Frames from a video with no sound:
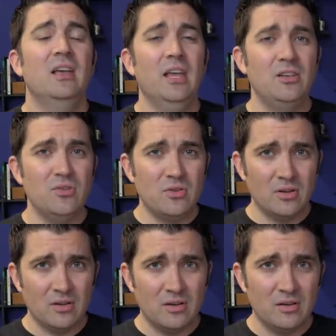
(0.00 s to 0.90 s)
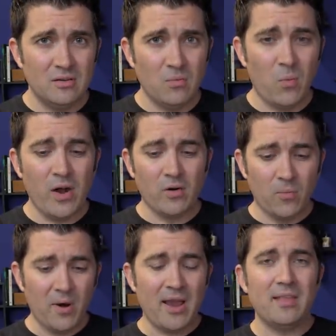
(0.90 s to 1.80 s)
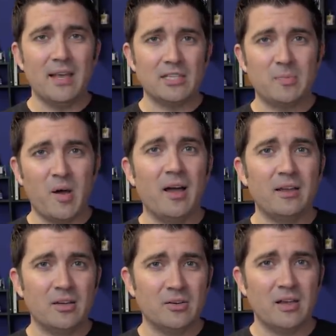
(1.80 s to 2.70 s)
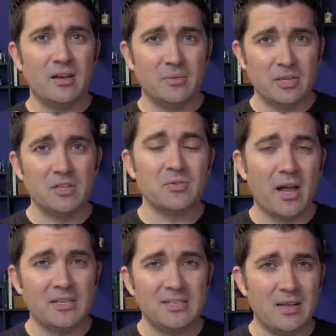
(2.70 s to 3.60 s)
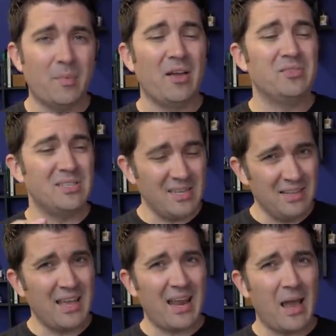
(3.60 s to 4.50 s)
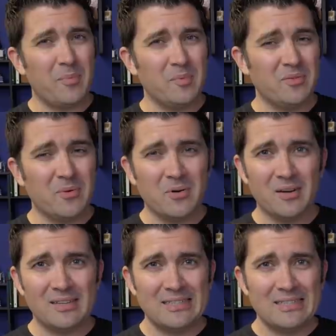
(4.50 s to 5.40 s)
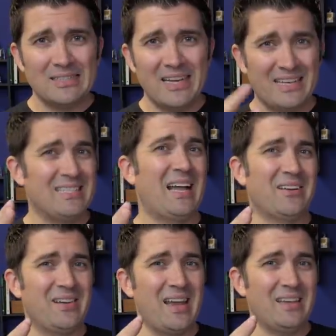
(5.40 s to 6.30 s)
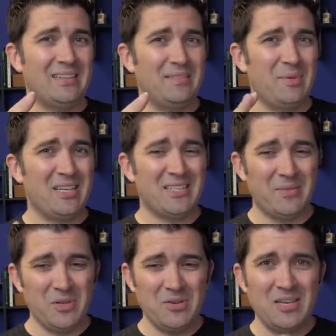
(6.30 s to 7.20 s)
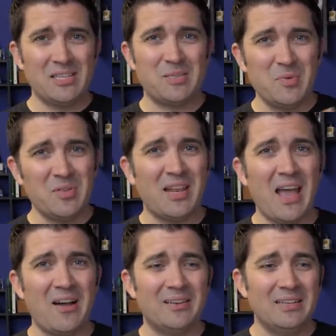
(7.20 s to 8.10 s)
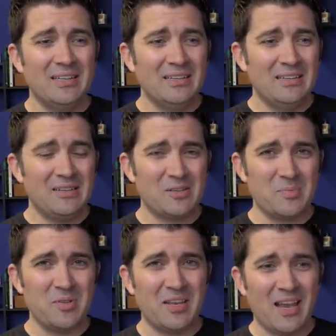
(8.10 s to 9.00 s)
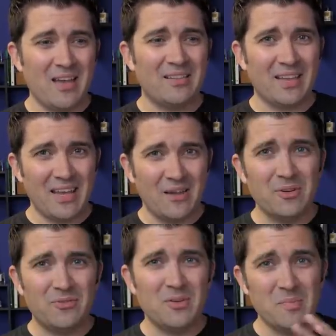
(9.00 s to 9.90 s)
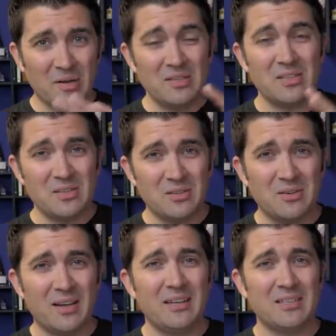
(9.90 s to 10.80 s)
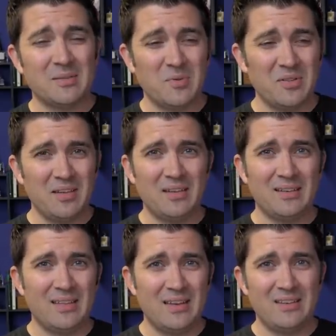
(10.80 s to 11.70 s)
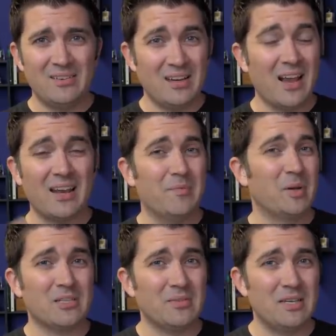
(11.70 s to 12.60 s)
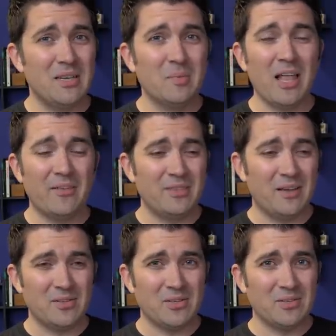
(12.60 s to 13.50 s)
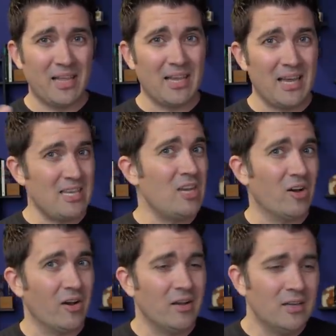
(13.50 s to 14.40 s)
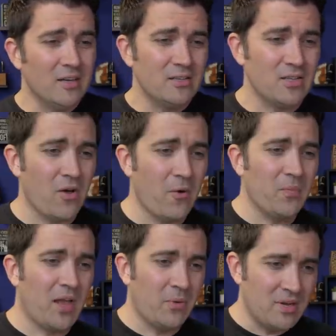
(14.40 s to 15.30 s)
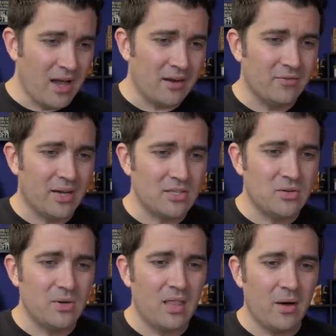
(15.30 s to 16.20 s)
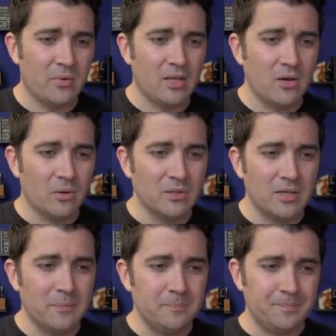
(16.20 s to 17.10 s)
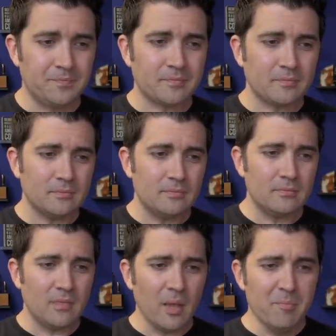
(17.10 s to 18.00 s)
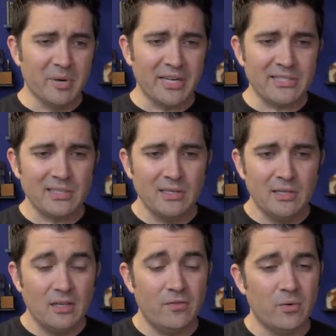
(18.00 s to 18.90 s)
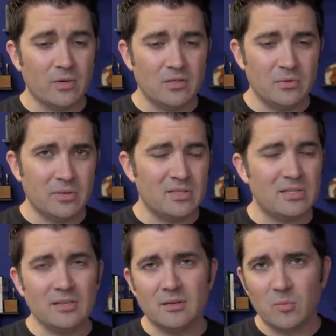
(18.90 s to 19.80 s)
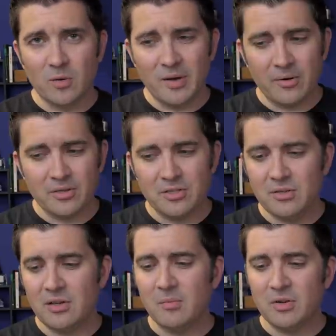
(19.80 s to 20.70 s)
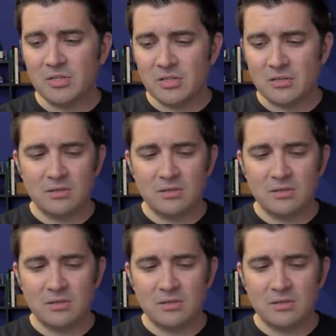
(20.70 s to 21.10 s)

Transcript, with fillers: and you could wear away that spot and create a really scratchy nib. I've seen that happen before, and it's not great, because then when you need to smooth it out, you're smoothing out, and like every few months you're grinding and smoothing, and then you're not gonna have much of a nib left after like a year. So I would not advise doing that with a gold nib, but if you want to do it with a steel, more power to you. Most